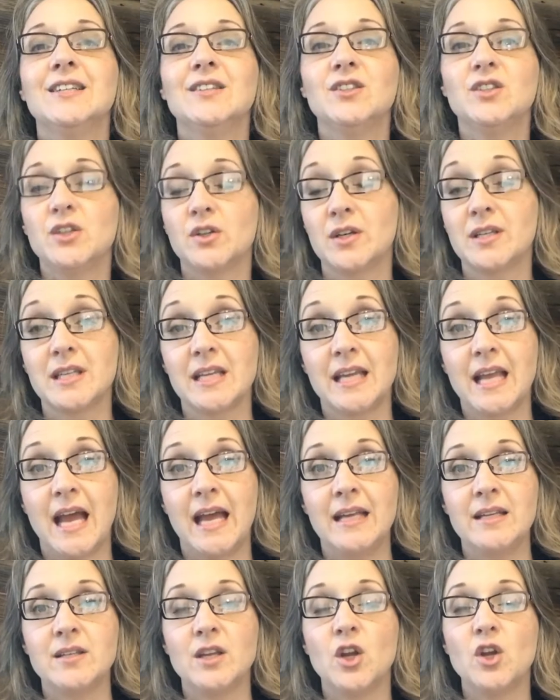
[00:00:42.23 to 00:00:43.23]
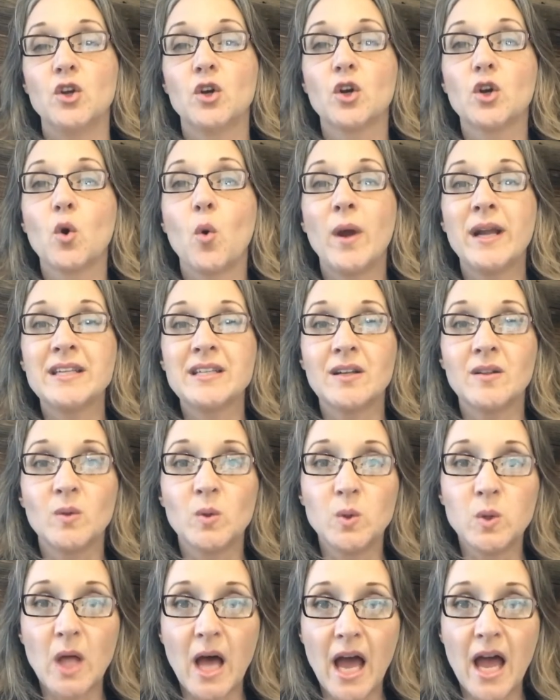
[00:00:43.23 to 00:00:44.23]
Seriously, guys, you're going to
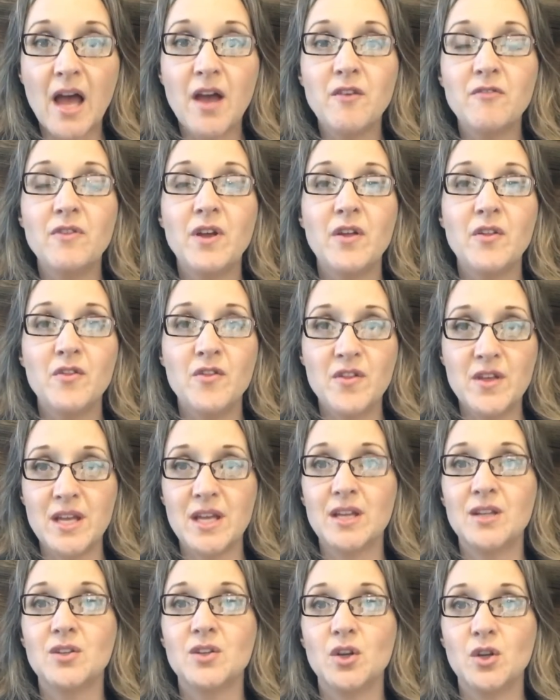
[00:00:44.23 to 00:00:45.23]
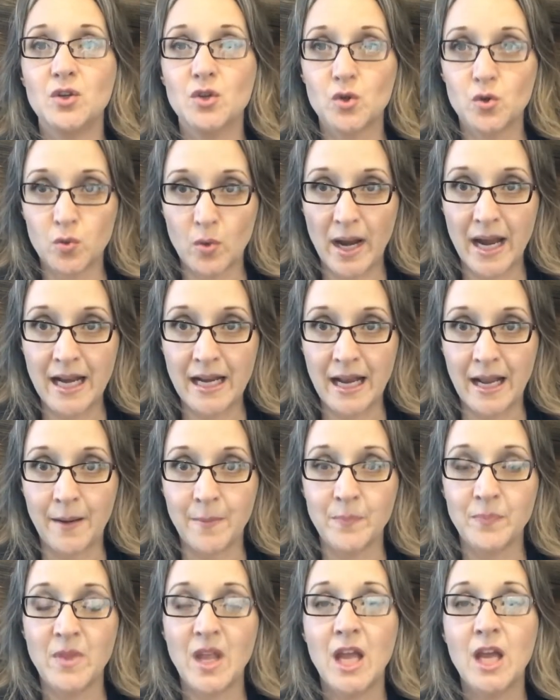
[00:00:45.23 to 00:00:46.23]
love this
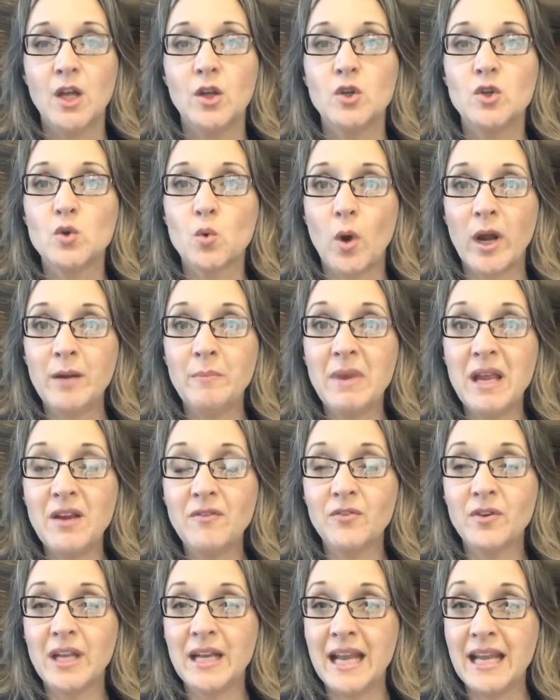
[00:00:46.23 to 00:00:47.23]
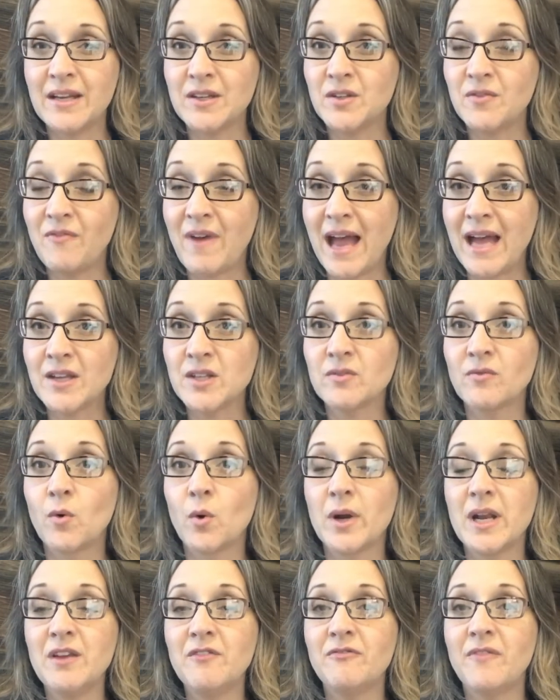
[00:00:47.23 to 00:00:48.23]
training. Join me for the next Fast
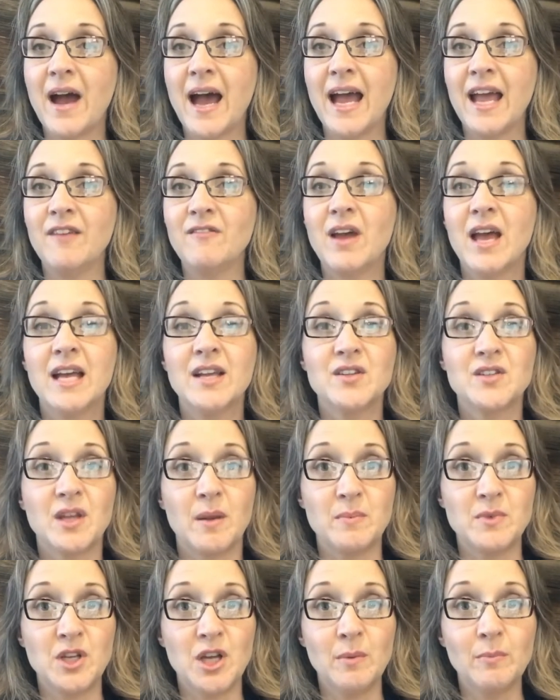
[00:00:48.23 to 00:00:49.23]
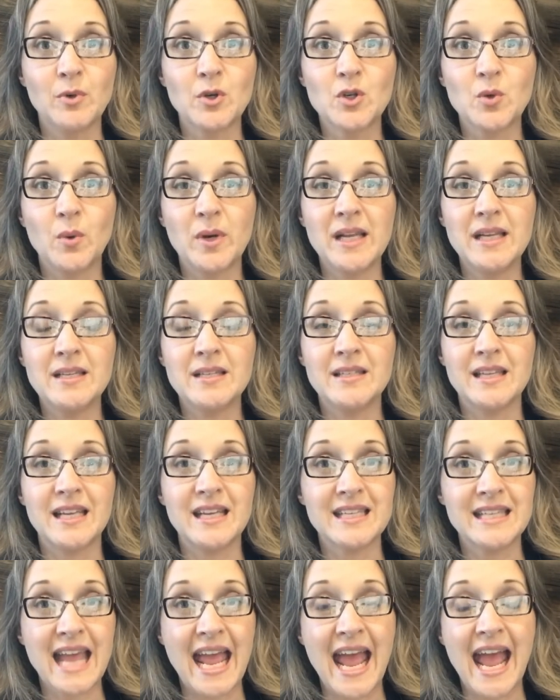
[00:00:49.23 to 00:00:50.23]
45, September
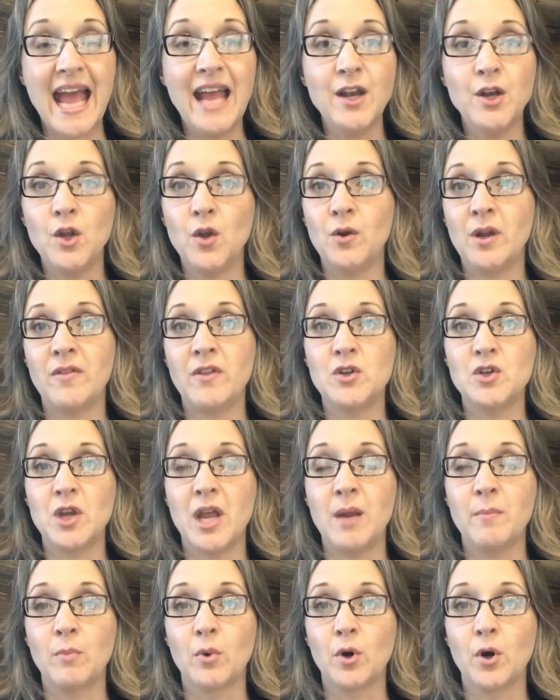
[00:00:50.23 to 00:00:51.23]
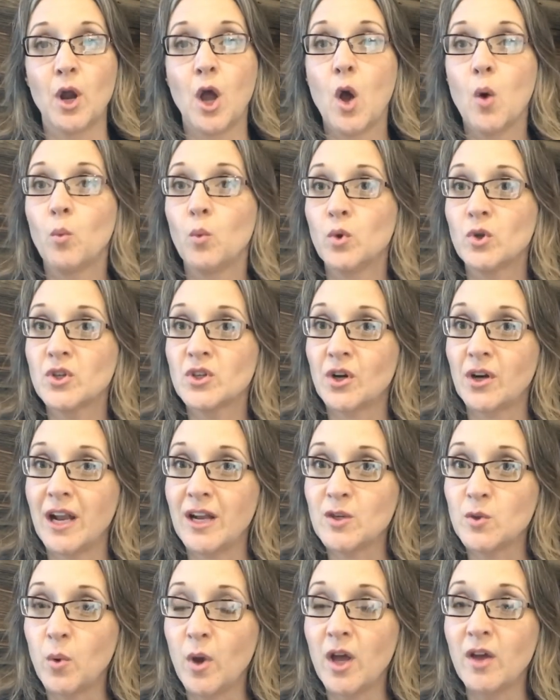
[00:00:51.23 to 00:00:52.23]
26th at noon at the Chamber. We'll start
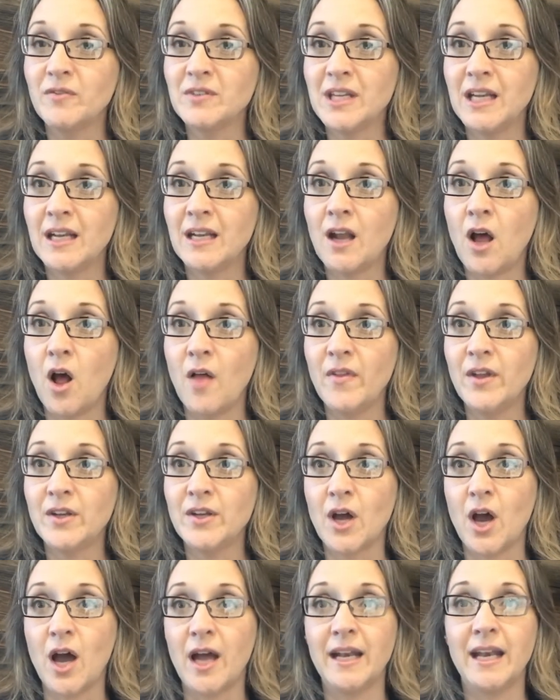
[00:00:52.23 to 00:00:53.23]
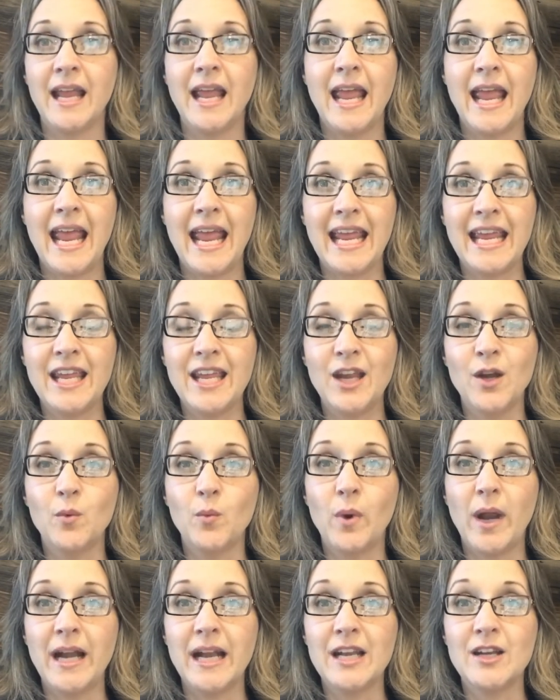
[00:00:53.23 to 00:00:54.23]
at 1210 on the dot and get
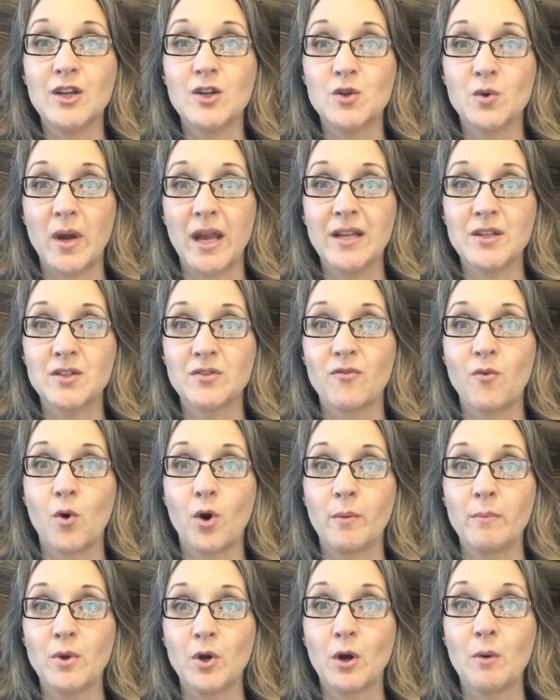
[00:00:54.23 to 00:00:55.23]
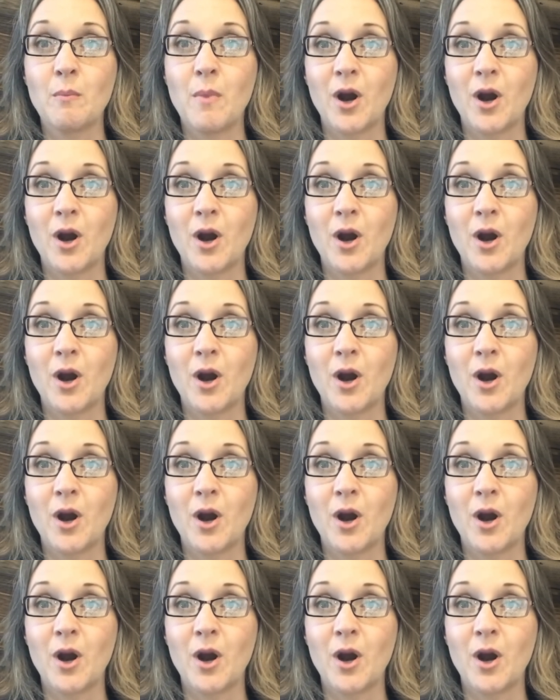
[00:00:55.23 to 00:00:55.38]
ready to transform your